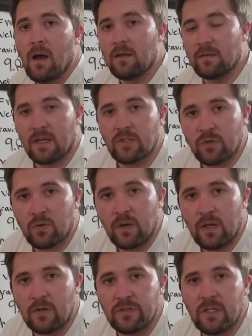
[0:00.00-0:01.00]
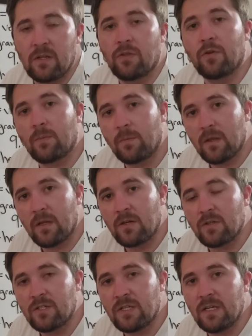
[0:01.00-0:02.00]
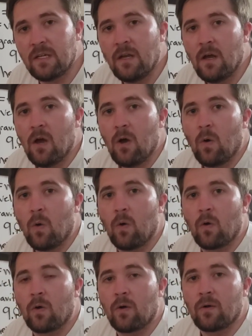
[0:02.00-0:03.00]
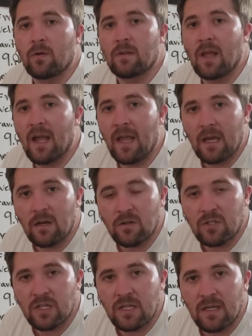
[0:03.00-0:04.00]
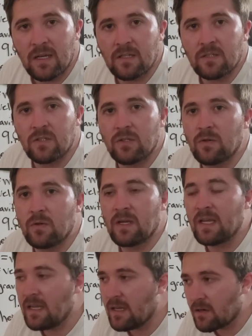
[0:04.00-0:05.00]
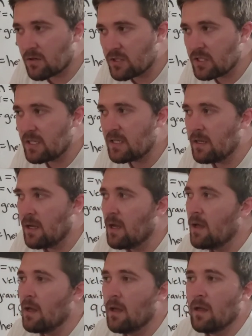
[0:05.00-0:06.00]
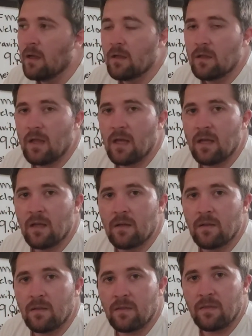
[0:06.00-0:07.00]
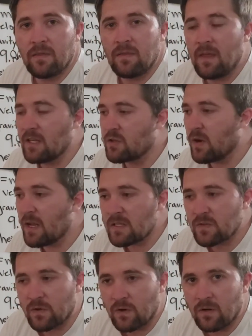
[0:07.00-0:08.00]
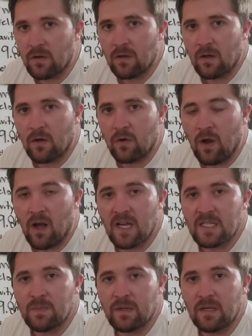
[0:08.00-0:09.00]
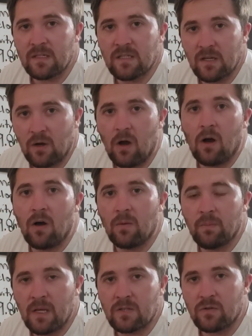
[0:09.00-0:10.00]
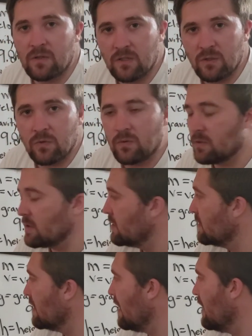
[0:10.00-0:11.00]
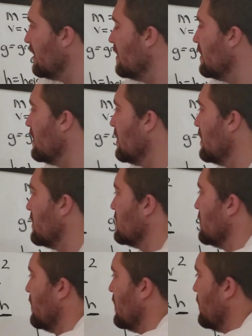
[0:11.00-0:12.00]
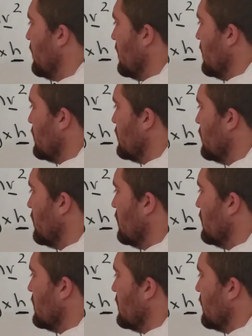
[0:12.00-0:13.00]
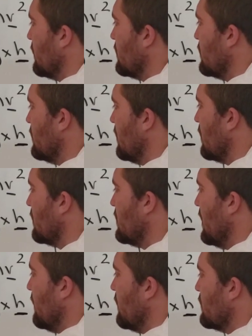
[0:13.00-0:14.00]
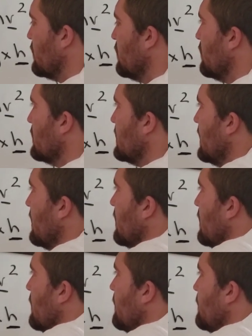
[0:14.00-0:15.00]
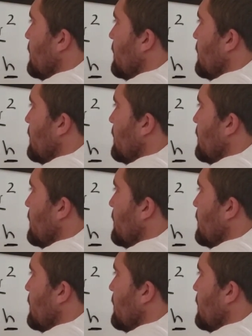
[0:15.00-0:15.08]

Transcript: electrical energy to thermal energy, or light energy into heat energy, and they transfer across because they're all measured in joules. Okay, so we can put joules for, or J for joules here.